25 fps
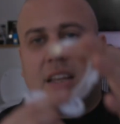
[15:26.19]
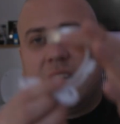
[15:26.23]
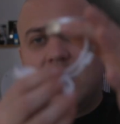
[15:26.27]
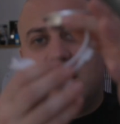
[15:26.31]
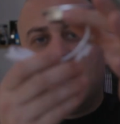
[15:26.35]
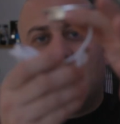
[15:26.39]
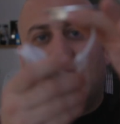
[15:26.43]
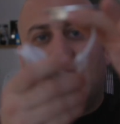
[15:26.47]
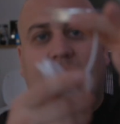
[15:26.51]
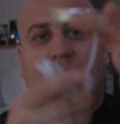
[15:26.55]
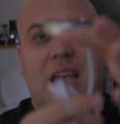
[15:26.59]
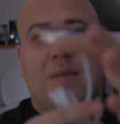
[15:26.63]

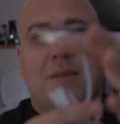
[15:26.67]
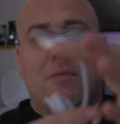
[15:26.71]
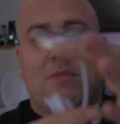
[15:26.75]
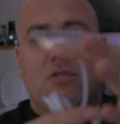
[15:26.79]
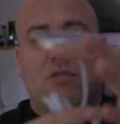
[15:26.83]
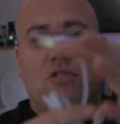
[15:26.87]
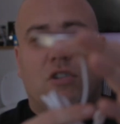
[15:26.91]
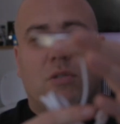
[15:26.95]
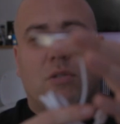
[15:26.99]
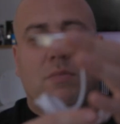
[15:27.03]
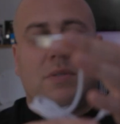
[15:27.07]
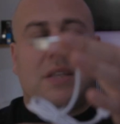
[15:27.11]
The cable
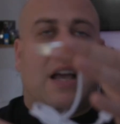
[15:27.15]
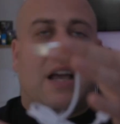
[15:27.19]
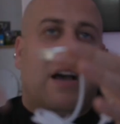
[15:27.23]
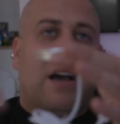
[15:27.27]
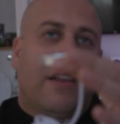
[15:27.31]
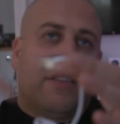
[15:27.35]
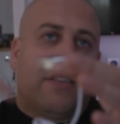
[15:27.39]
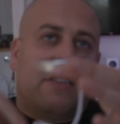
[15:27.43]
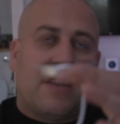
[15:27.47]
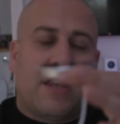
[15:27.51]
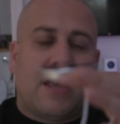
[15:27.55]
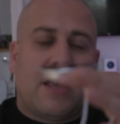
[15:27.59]
drops out
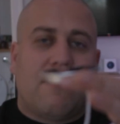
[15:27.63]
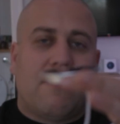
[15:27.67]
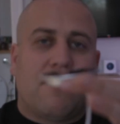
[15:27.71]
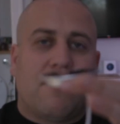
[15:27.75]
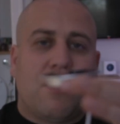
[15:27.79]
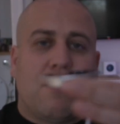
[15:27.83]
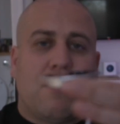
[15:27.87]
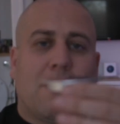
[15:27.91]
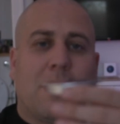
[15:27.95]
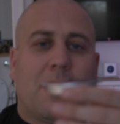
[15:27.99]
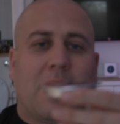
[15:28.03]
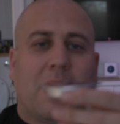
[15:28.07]
underneath and
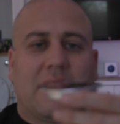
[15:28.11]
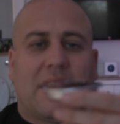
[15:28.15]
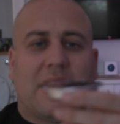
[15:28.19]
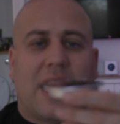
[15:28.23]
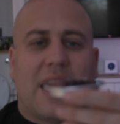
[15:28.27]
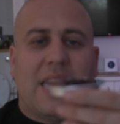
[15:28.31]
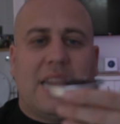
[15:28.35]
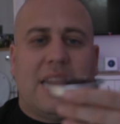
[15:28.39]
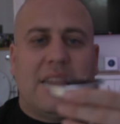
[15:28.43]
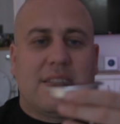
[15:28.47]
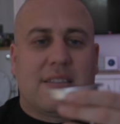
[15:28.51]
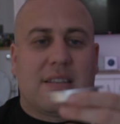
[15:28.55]
you plug that
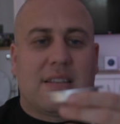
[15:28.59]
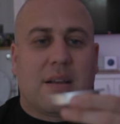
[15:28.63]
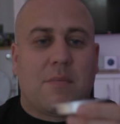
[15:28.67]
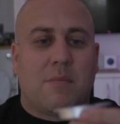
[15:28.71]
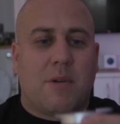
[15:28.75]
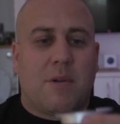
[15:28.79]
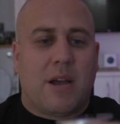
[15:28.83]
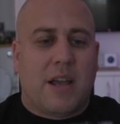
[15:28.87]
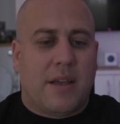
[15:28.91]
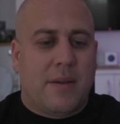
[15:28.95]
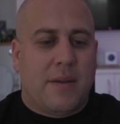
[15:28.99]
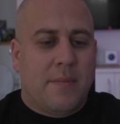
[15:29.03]
in
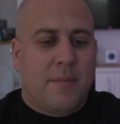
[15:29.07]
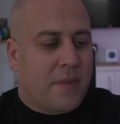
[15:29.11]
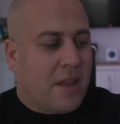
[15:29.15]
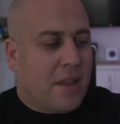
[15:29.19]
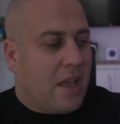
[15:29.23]
somewhere.